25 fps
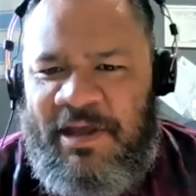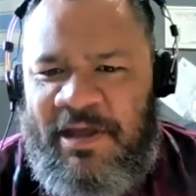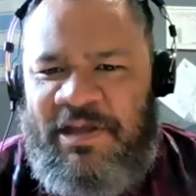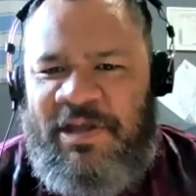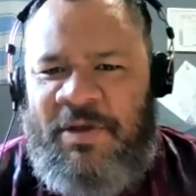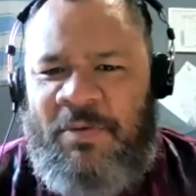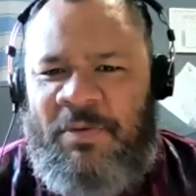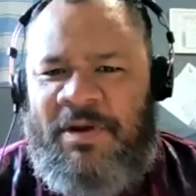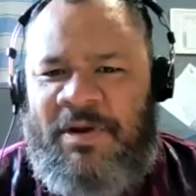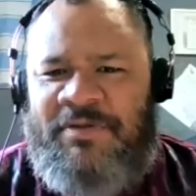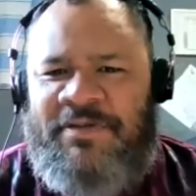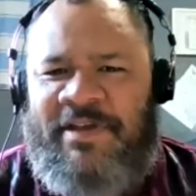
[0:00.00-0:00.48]

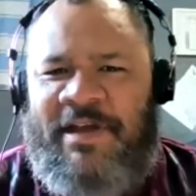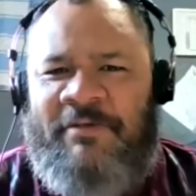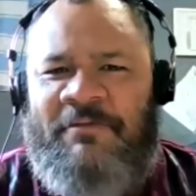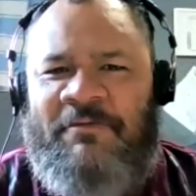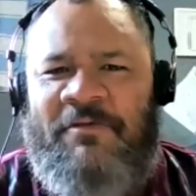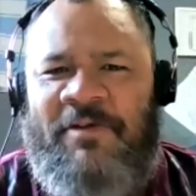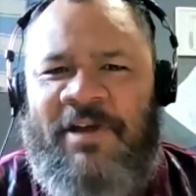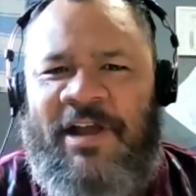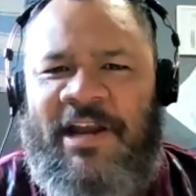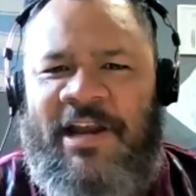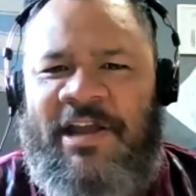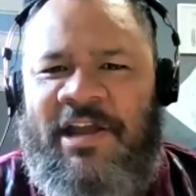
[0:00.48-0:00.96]
You would have
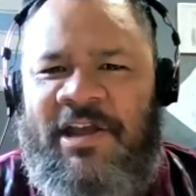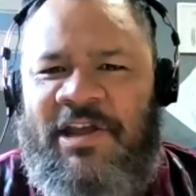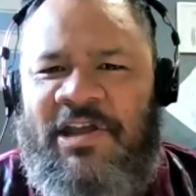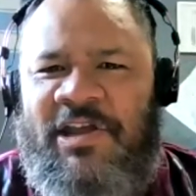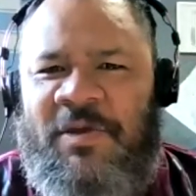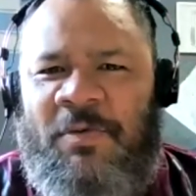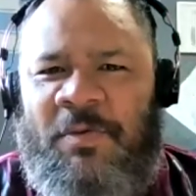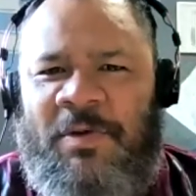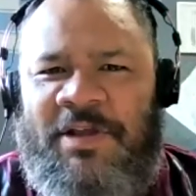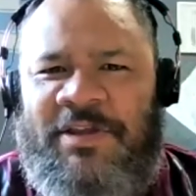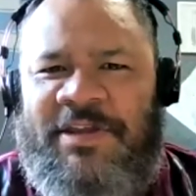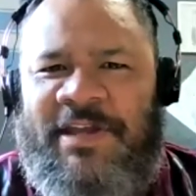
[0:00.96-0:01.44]
done
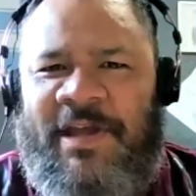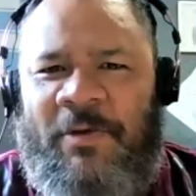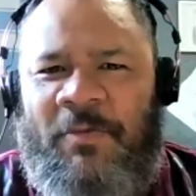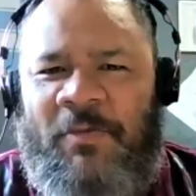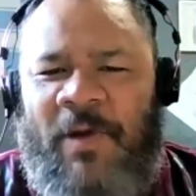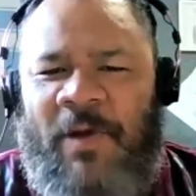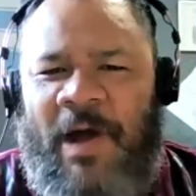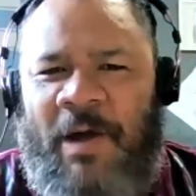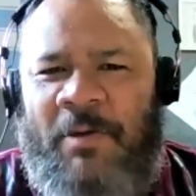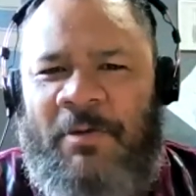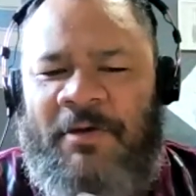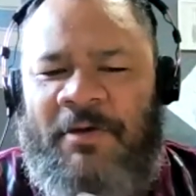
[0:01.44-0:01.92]

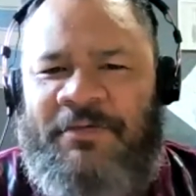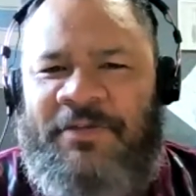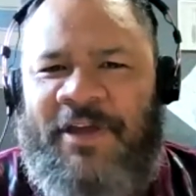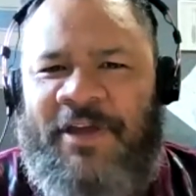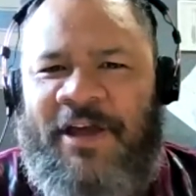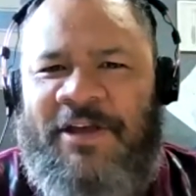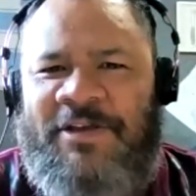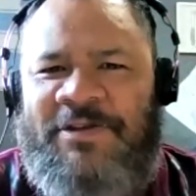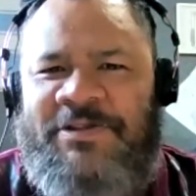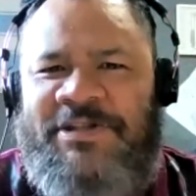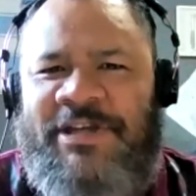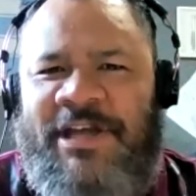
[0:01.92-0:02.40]
well with
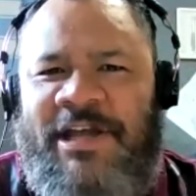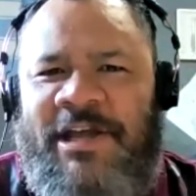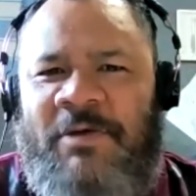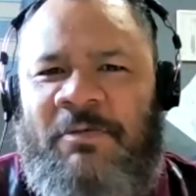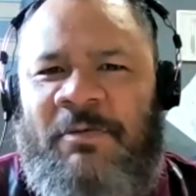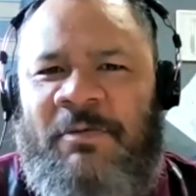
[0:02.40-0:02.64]
those